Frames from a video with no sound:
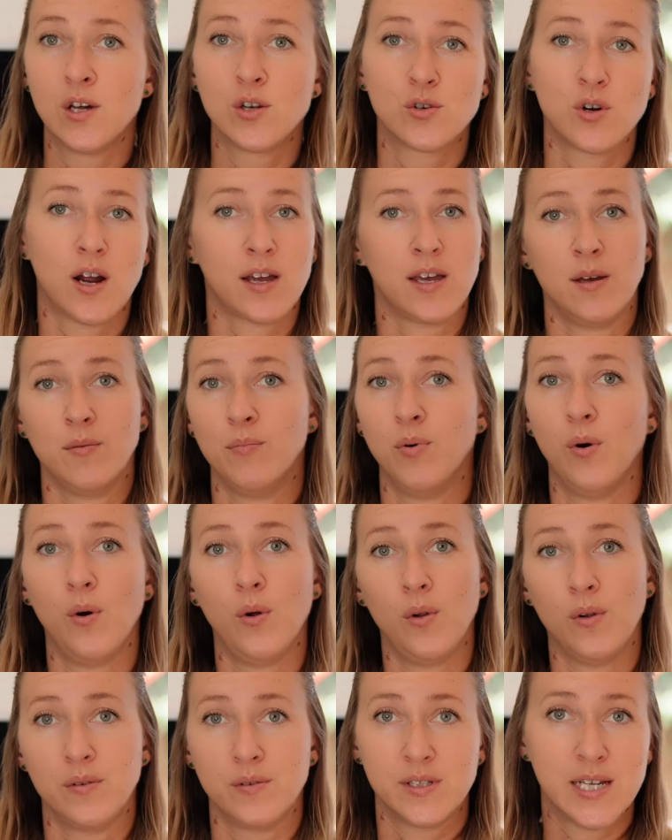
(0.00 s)
Trekking
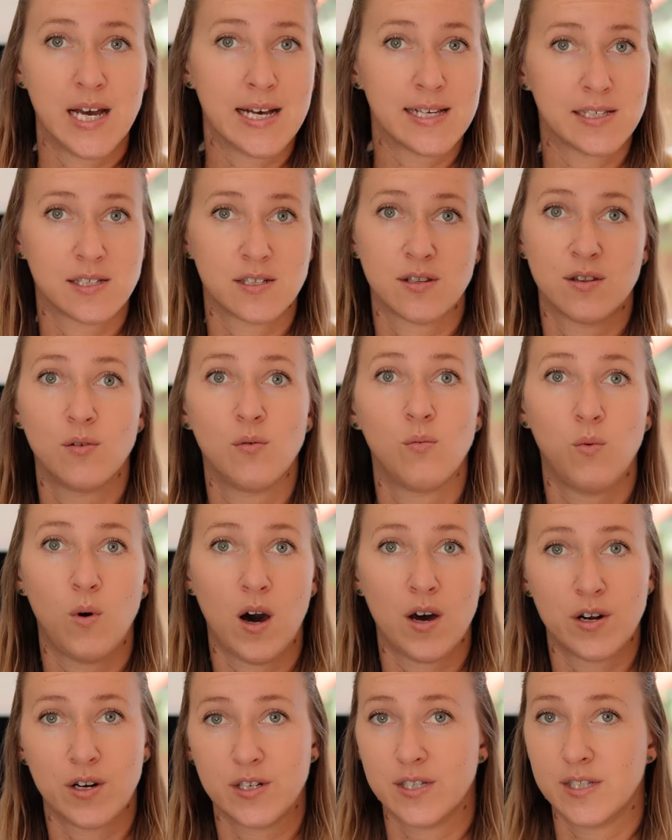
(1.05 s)
pole, test the
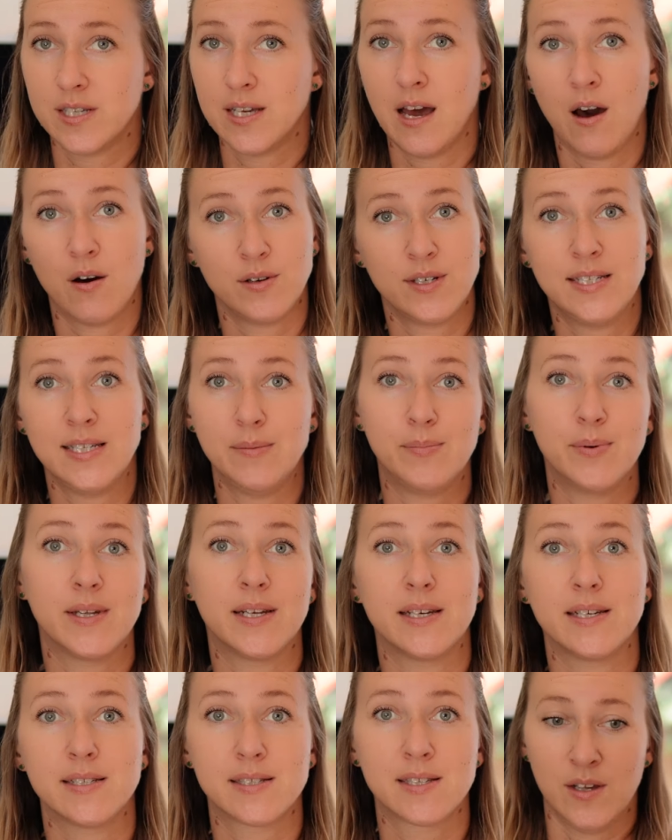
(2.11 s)
water, see how deep it
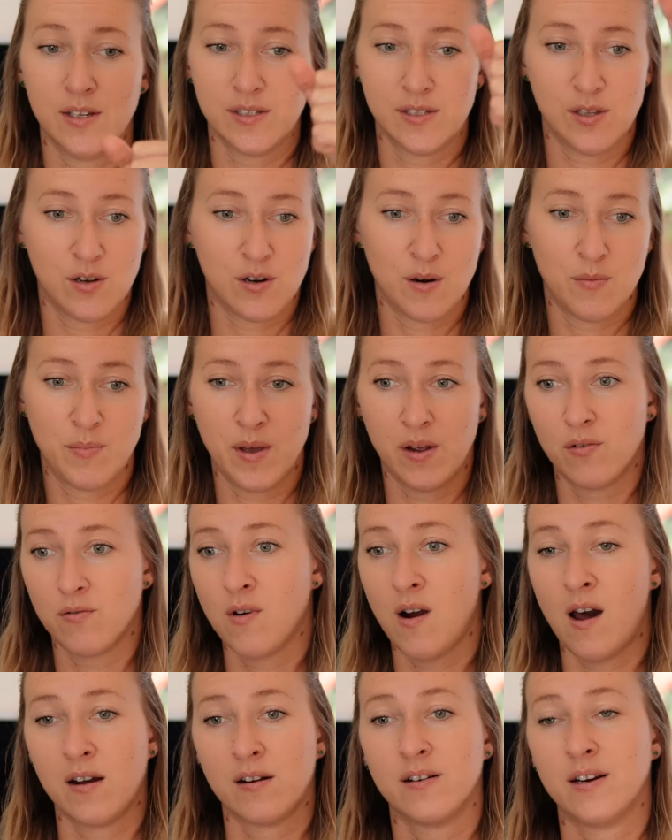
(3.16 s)
is. Is there a big
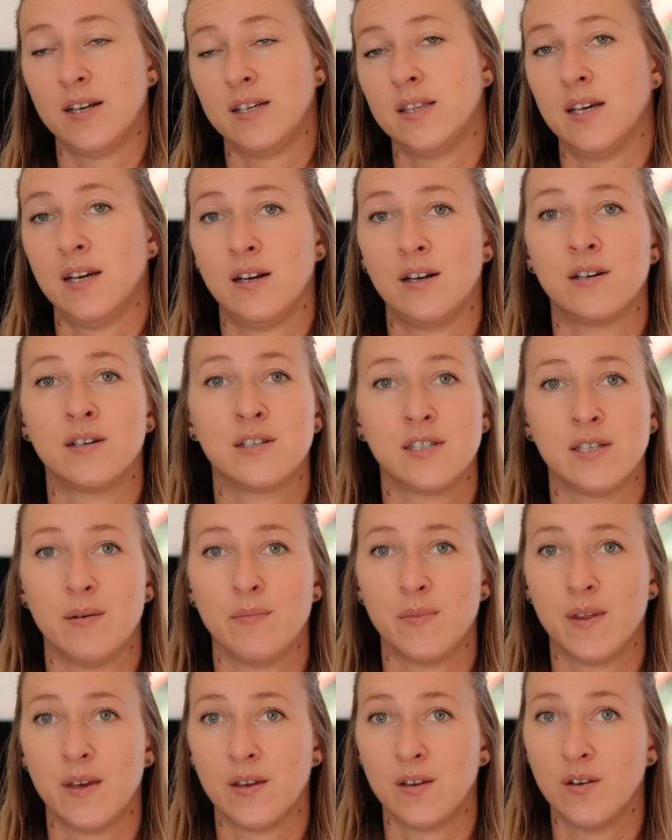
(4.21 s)
rock right there or
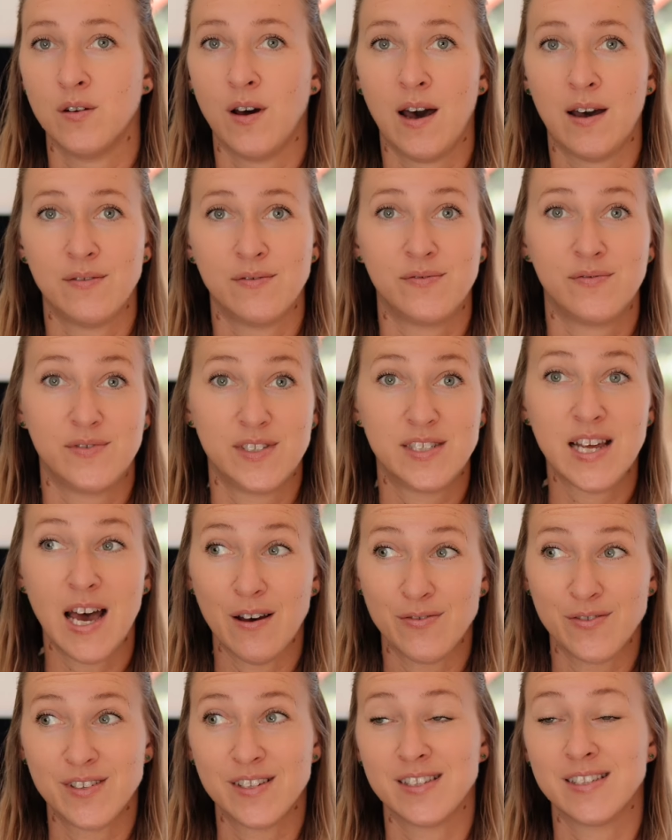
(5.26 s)
something? You know, I've
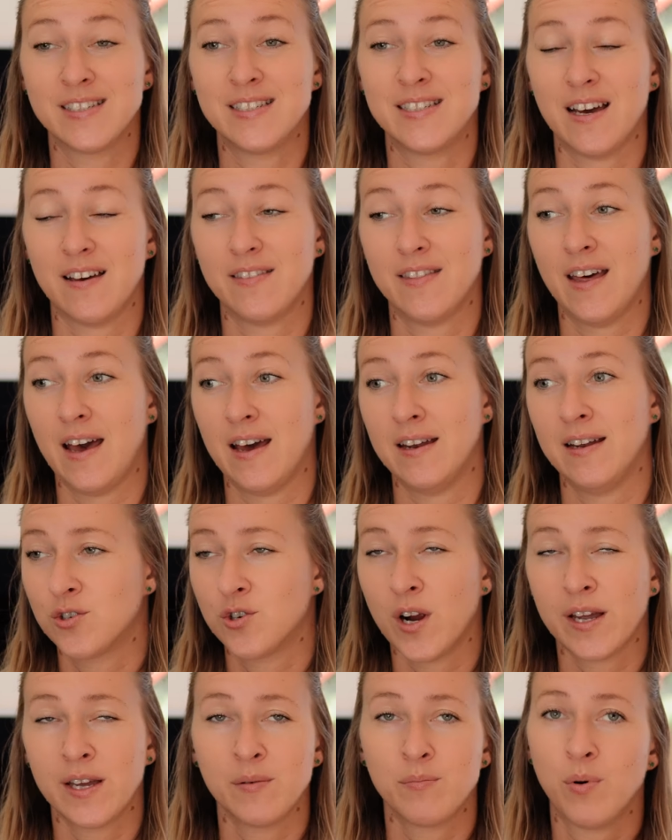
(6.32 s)
definitely done that.
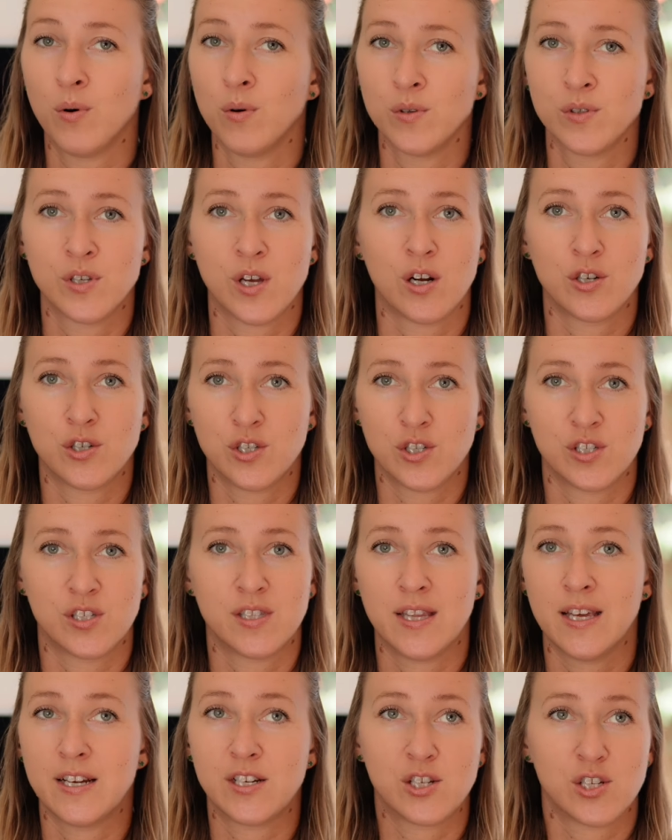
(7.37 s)
Trekking poles are
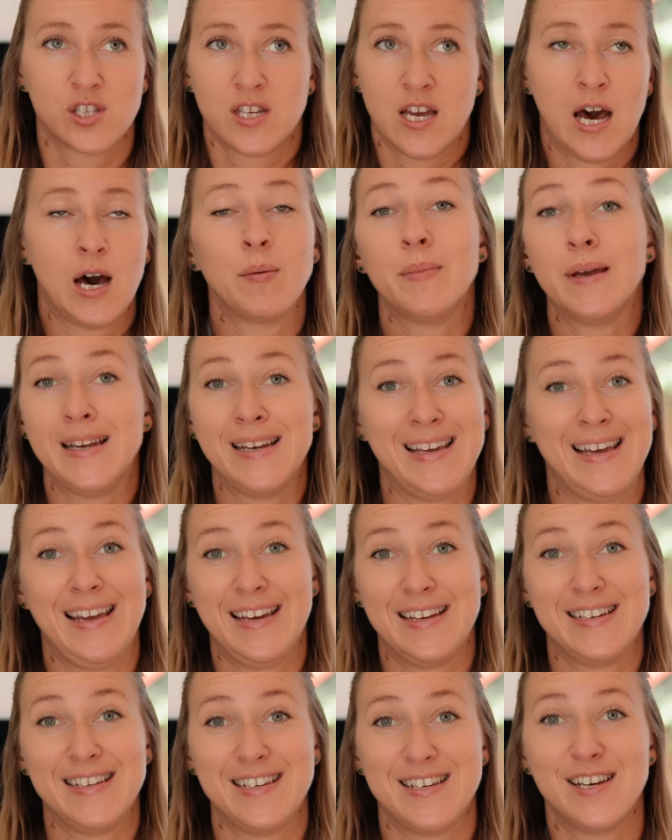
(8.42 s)
just, they just come in
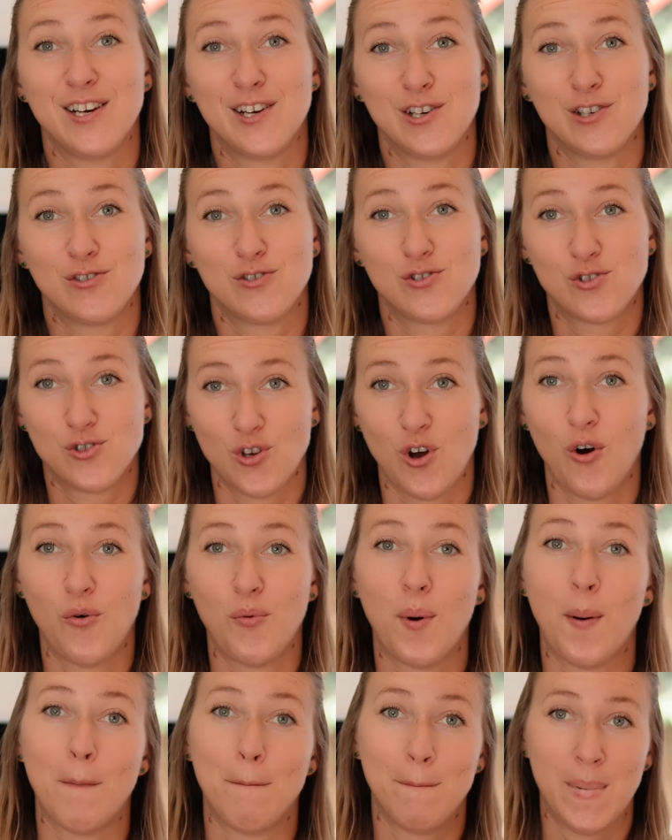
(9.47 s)
handy
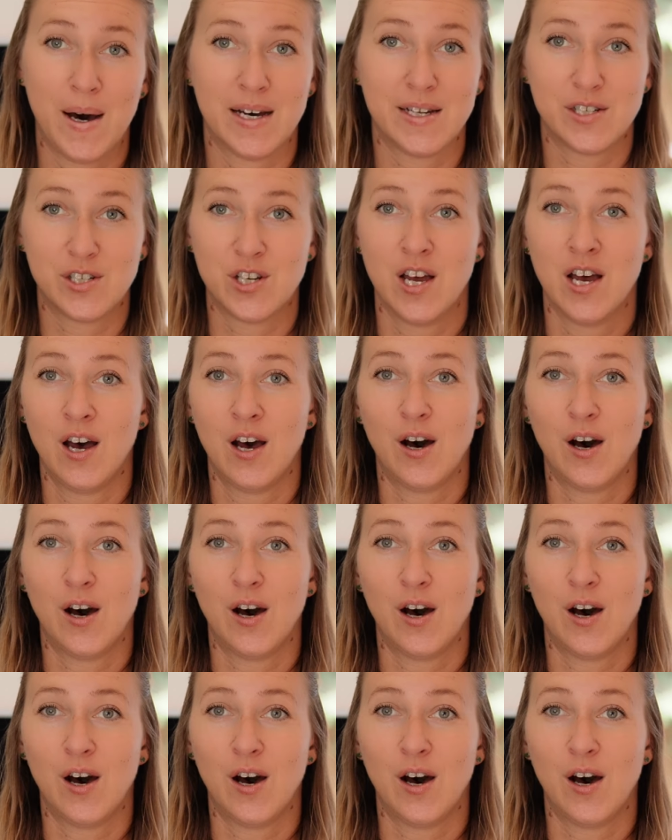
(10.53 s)
so much.